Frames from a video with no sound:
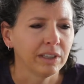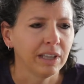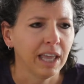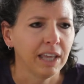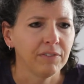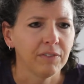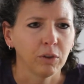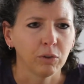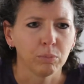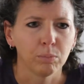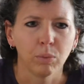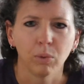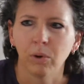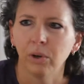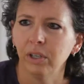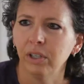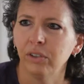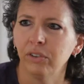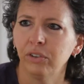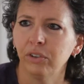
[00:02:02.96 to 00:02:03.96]
life I was
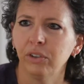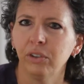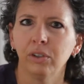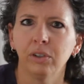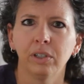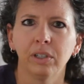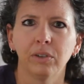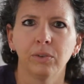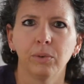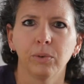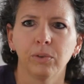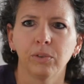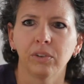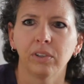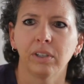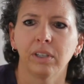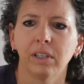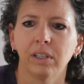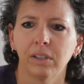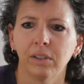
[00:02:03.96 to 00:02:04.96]
born into, and it
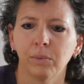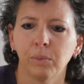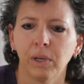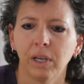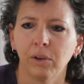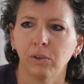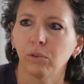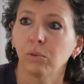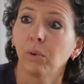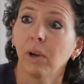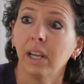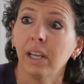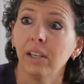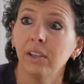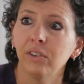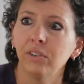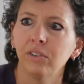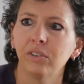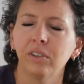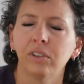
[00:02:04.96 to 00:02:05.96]
was the way I was
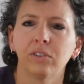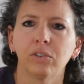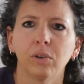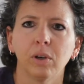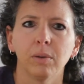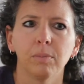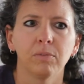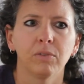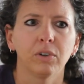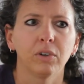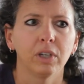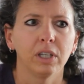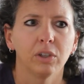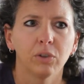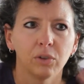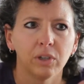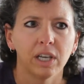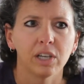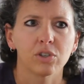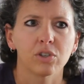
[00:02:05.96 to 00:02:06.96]
raised. So I'm very
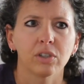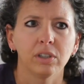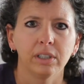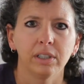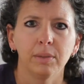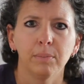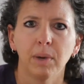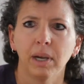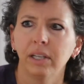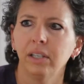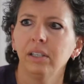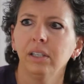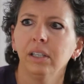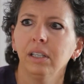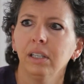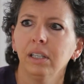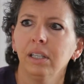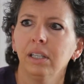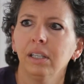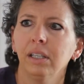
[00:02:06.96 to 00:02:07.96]
internationally
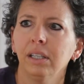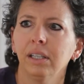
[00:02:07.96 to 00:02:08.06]
minded.